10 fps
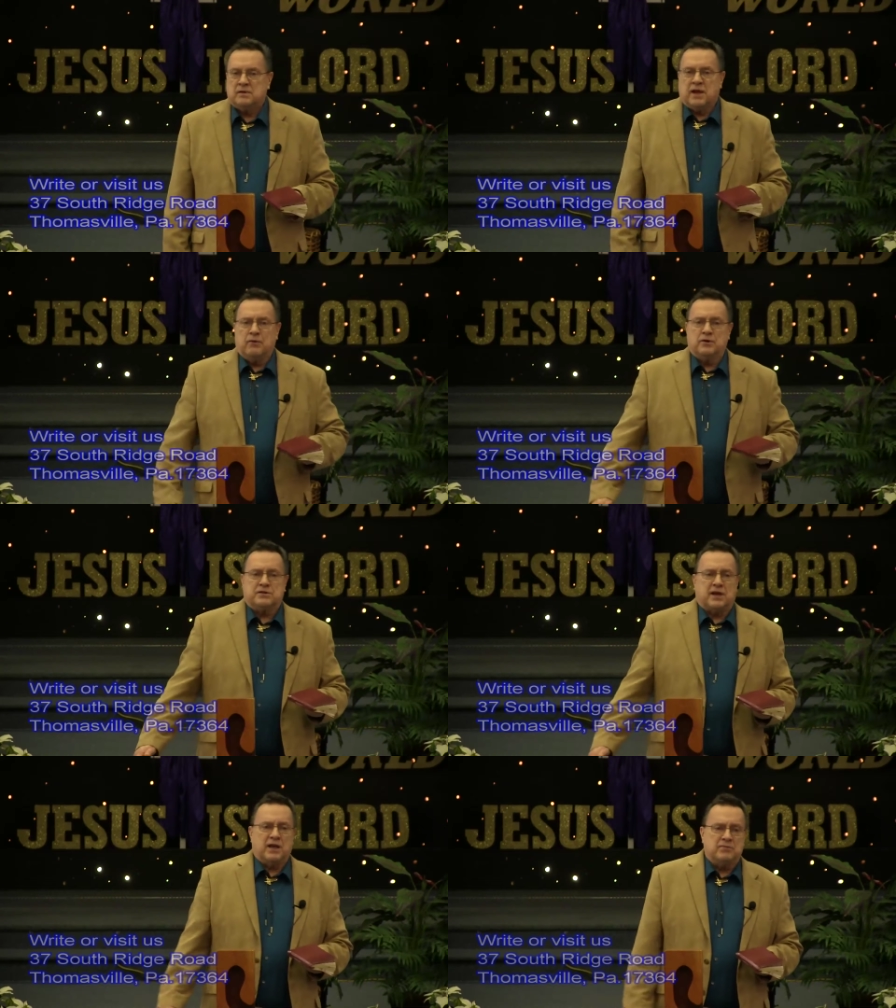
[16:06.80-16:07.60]
They
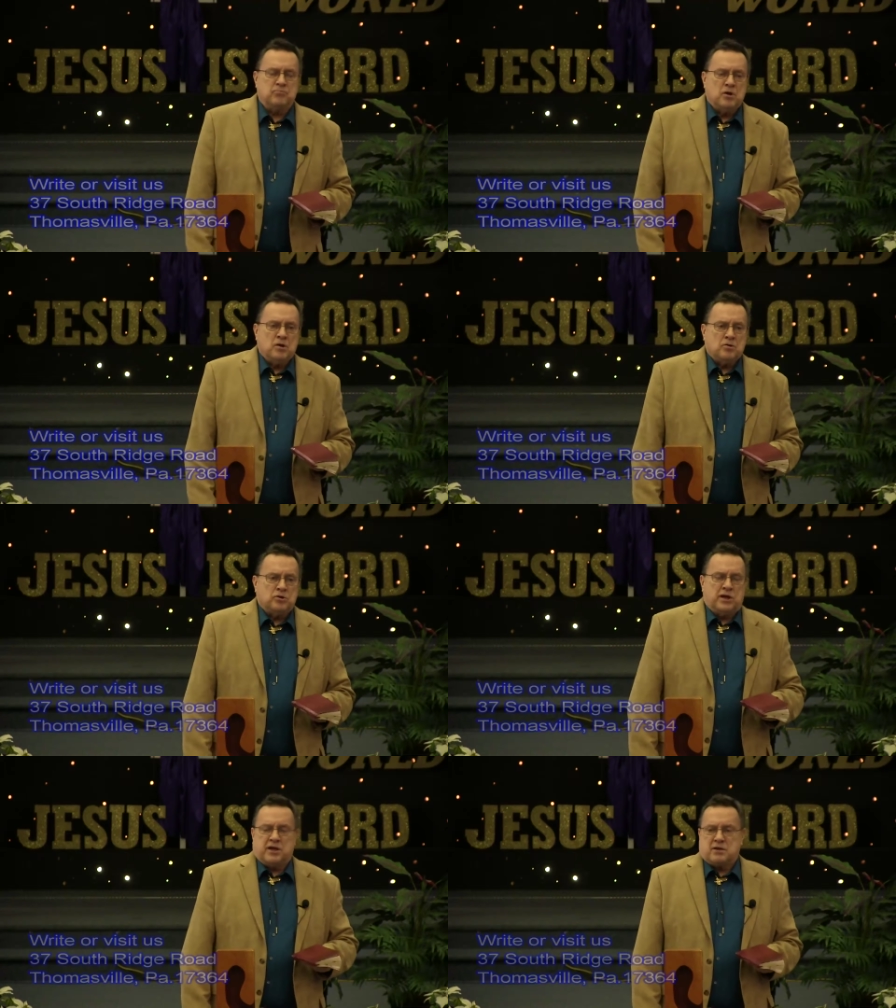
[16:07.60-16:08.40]
weren't saying,
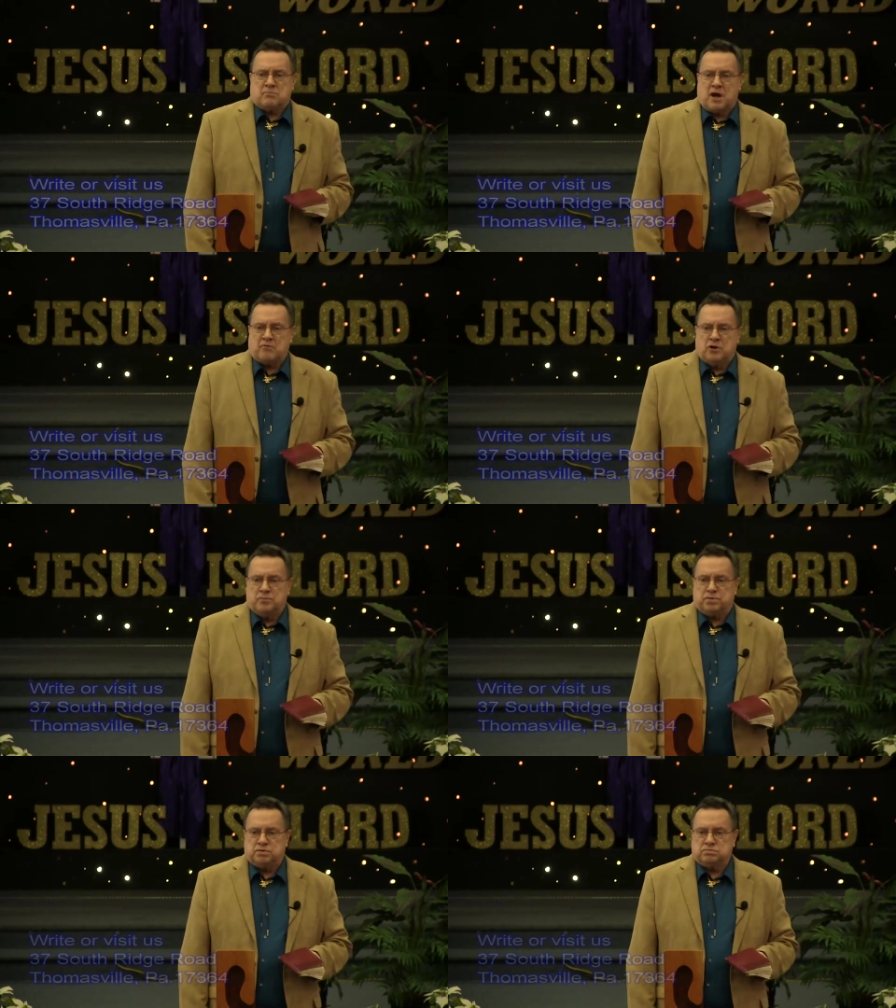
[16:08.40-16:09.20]
You ain't getting my
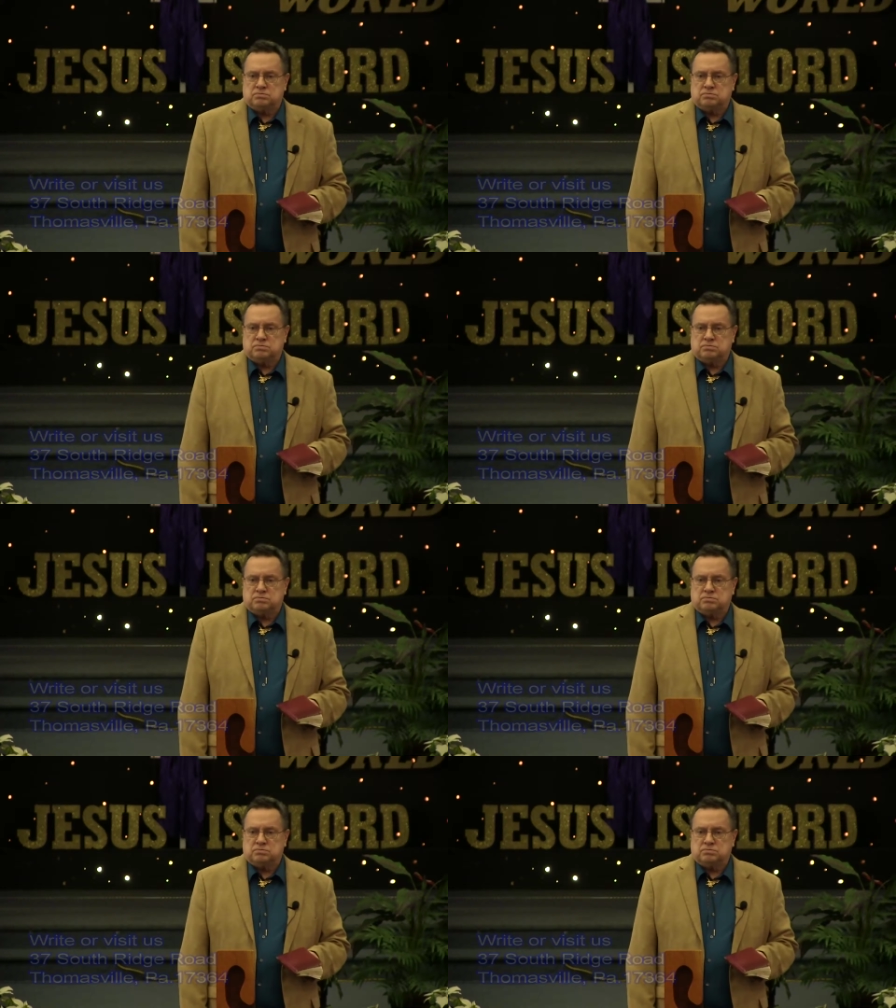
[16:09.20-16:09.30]
rope.